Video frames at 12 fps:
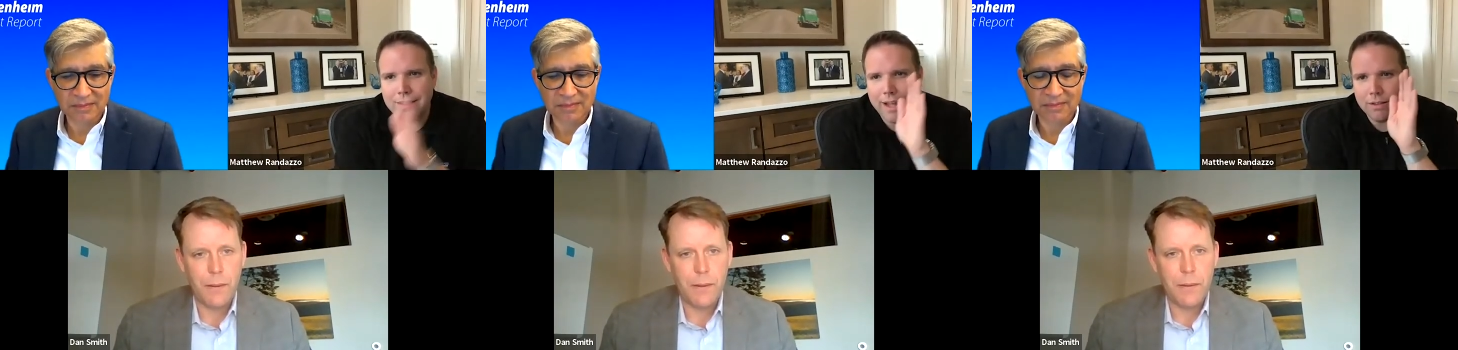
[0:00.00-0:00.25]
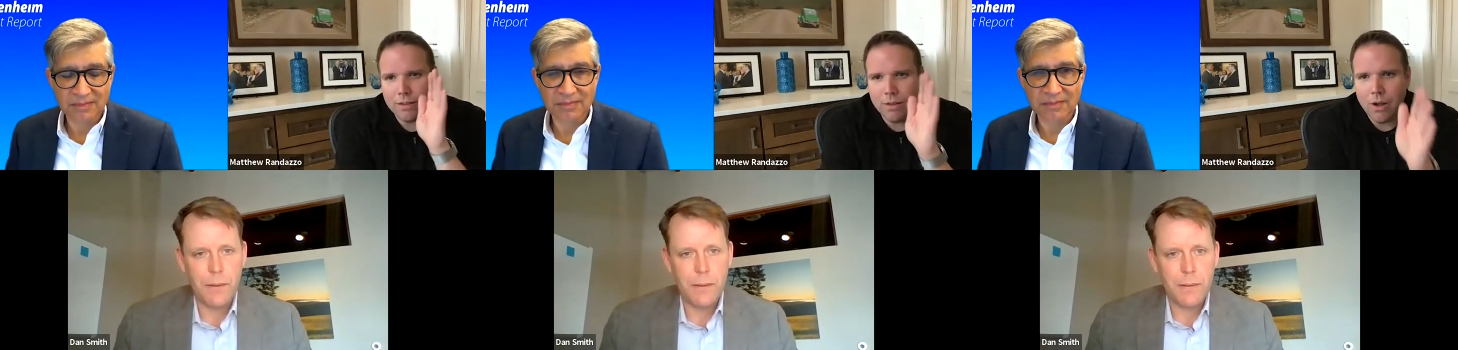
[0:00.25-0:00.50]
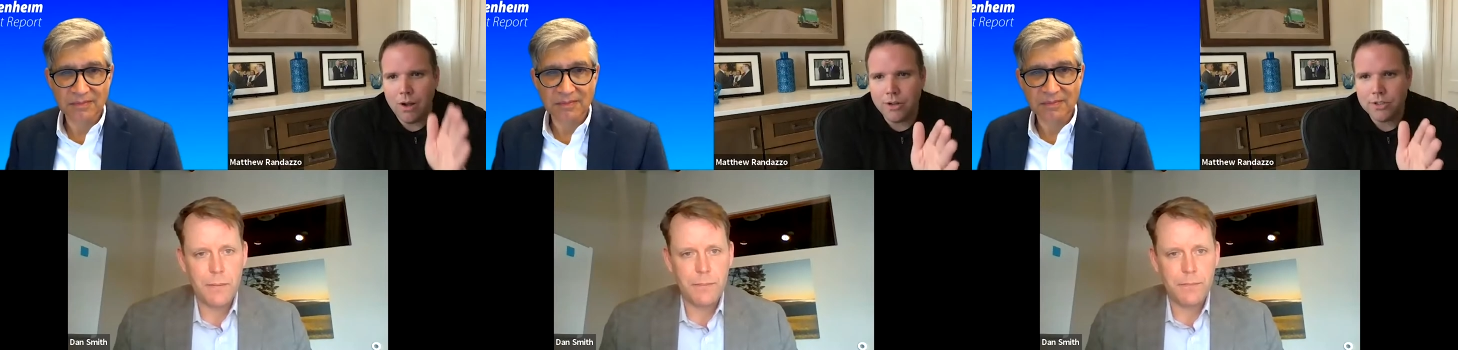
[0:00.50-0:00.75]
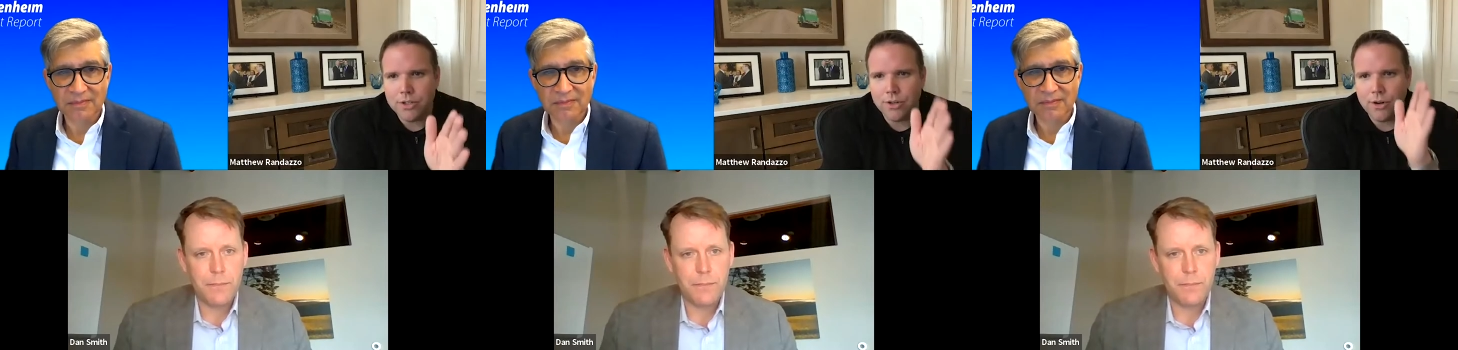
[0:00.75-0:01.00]
Speaker 1: that
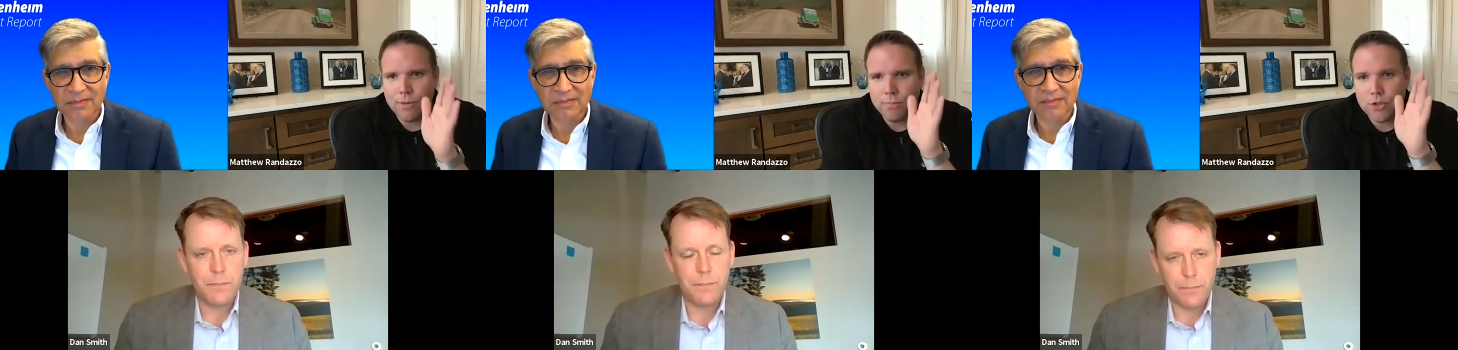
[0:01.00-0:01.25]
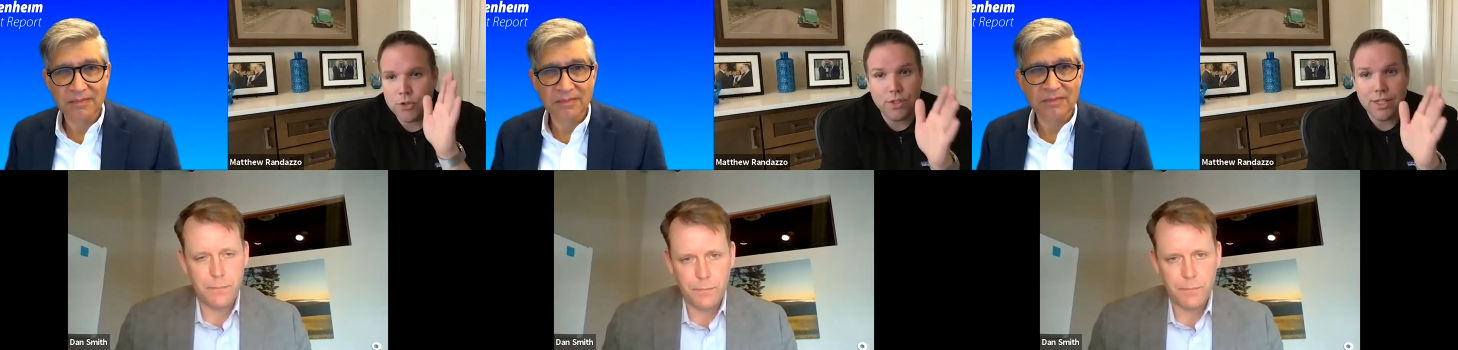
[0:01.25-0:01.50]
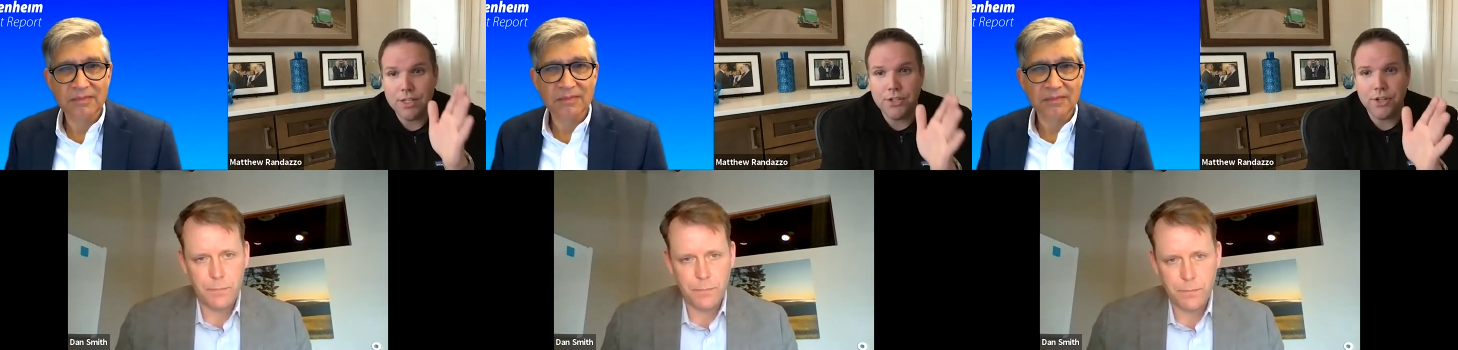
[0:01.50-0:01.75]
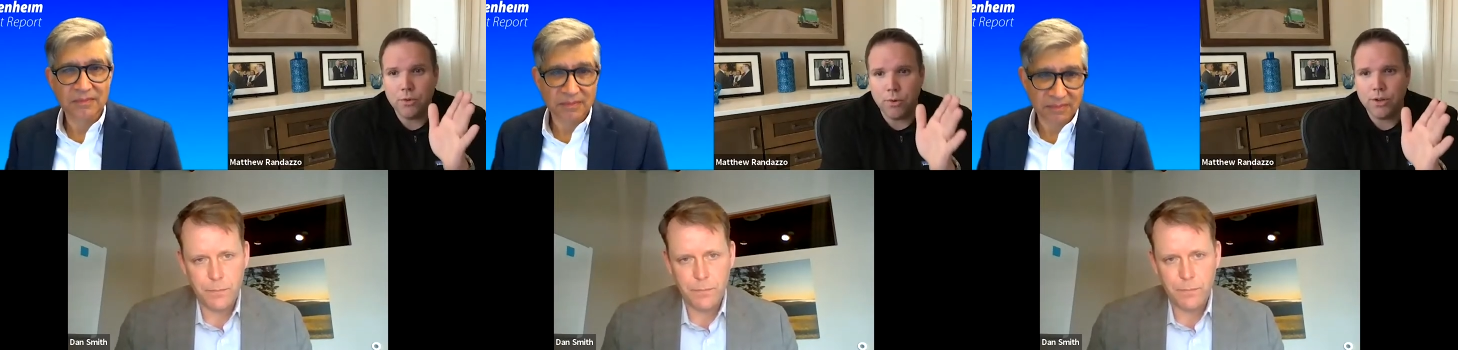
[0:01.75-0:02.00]
long-term
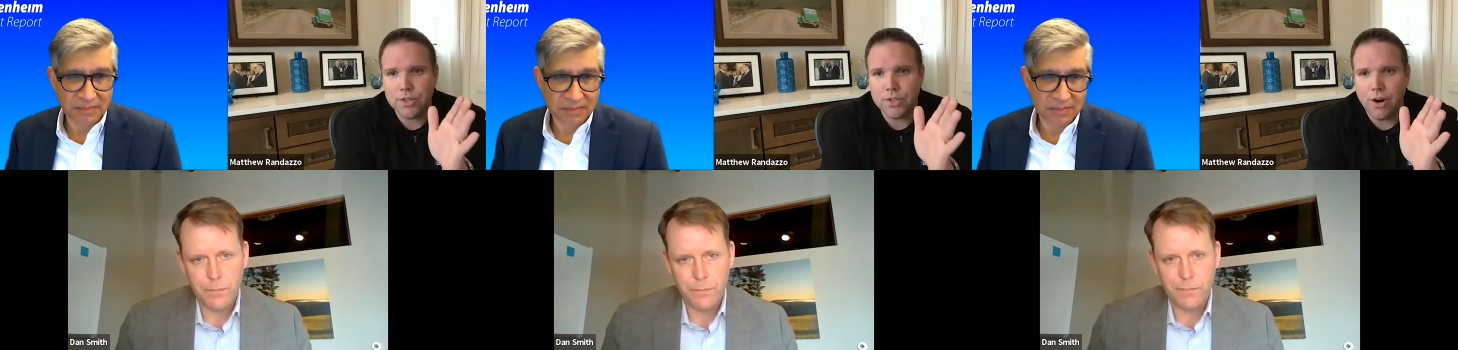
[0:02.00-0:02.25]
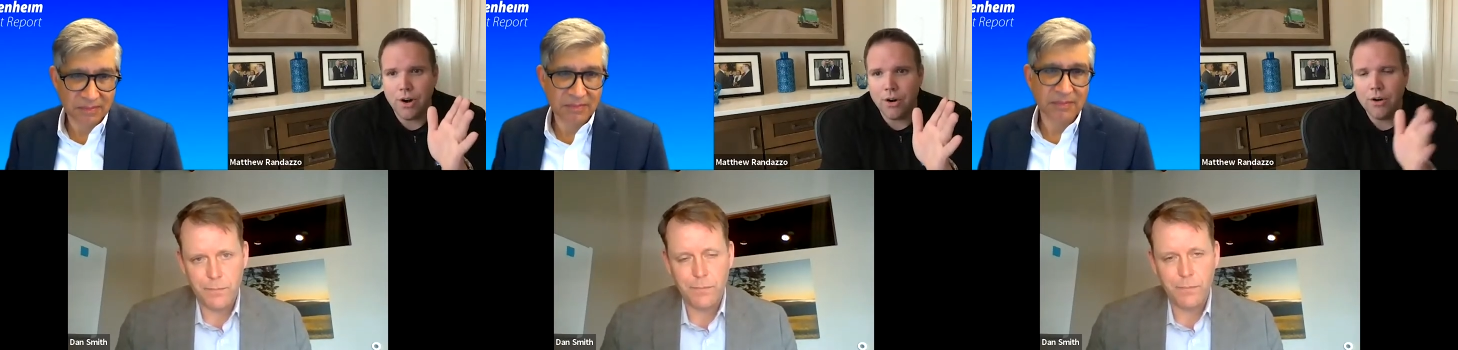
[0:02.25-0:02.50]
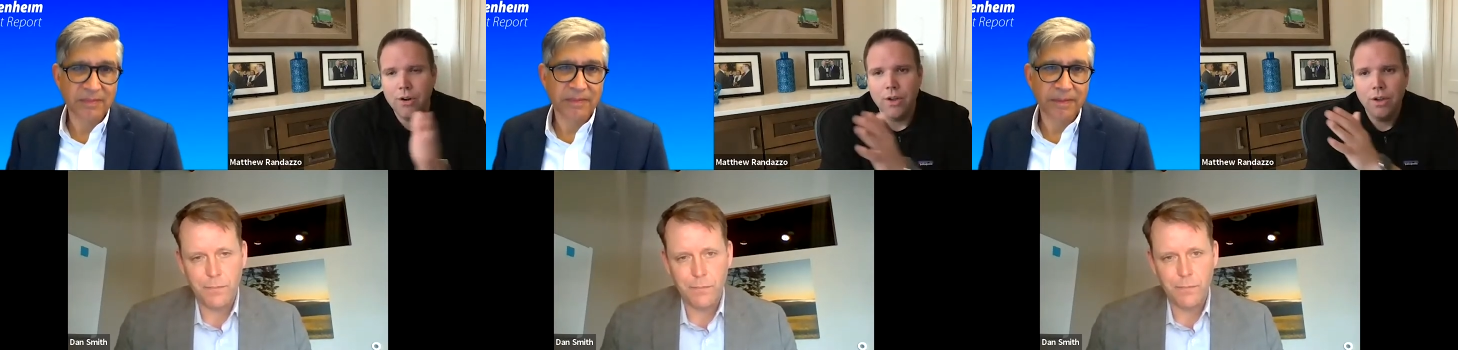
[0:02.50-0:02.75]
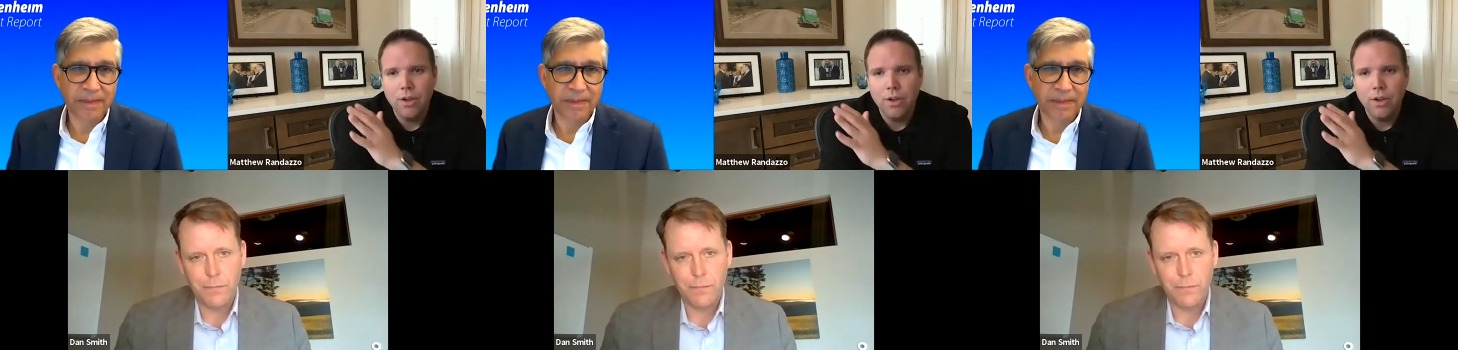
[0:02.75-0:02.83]
strategic North Star